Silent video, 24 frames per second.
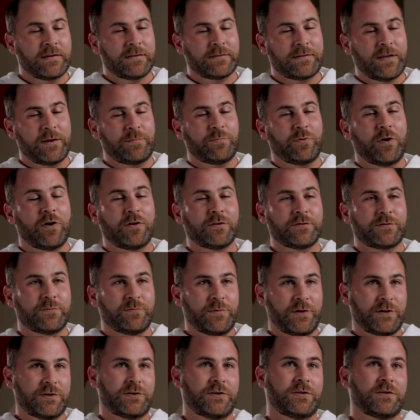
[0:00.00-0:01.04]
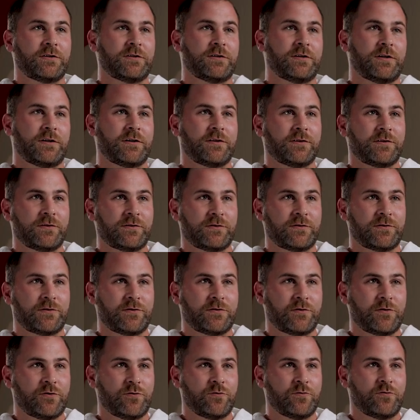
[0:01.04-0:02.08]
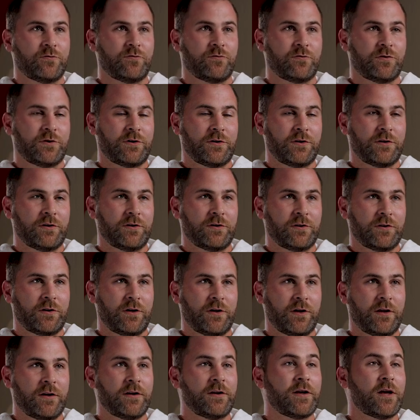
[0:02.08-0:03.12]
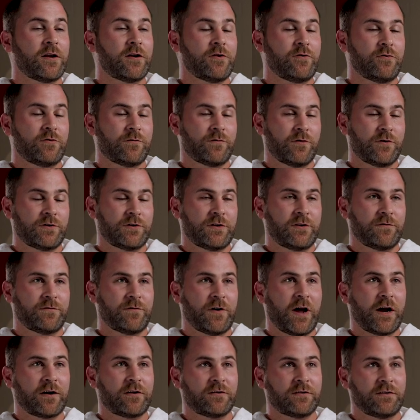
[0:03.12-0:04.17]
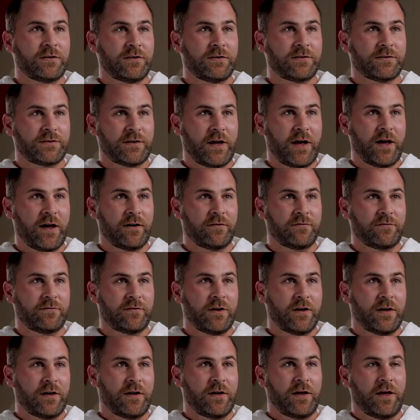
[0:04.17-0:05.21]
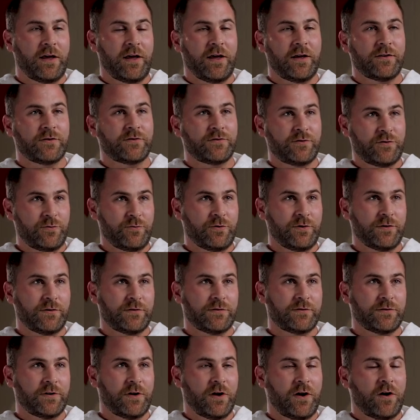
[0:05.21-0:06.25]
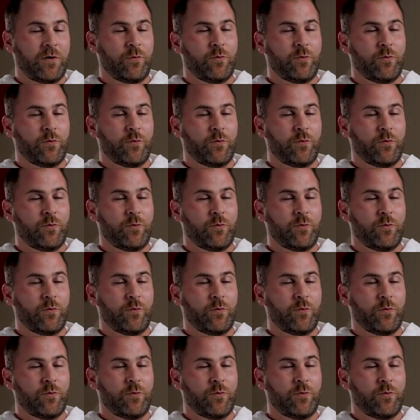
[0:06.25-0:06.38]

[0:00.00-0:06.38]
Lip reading: St. Paul's mission is to the Indiana University faculty, staff, and students.